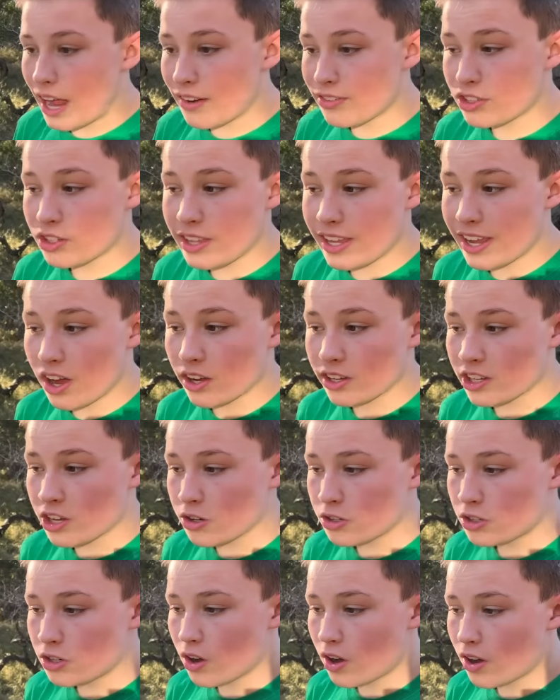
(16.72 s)
After they got
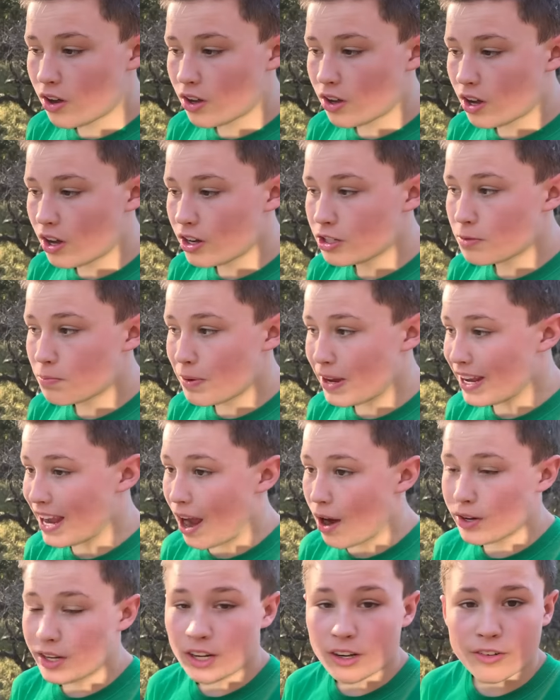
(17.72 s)
used to us being
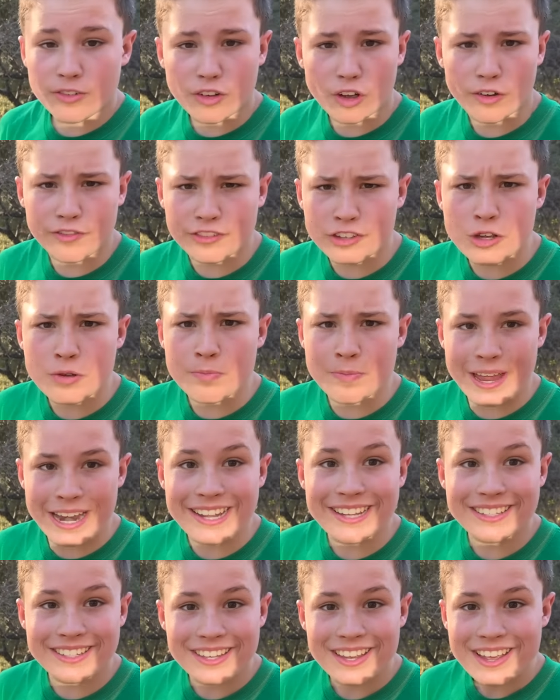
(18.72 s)
out here for a few
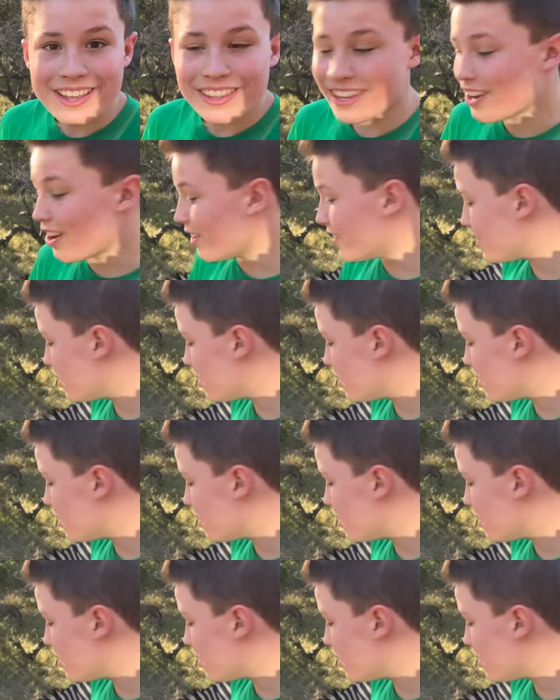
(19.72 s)
minutes, they got